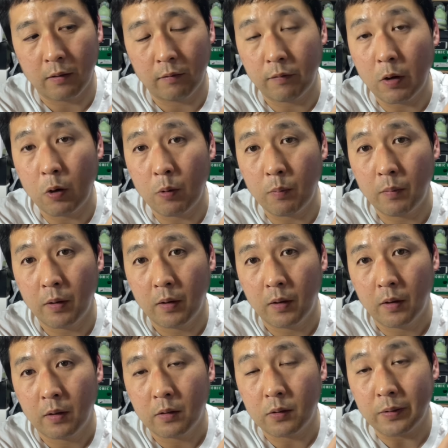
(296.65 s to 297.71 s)
foam
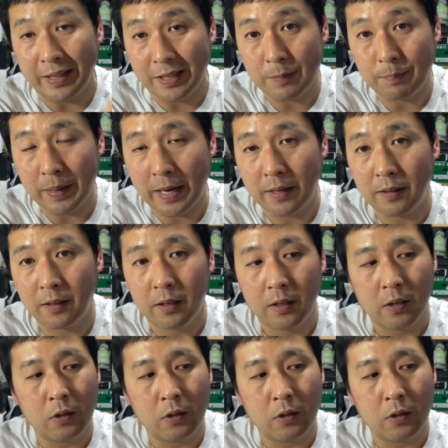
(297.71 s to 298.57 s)
to expand,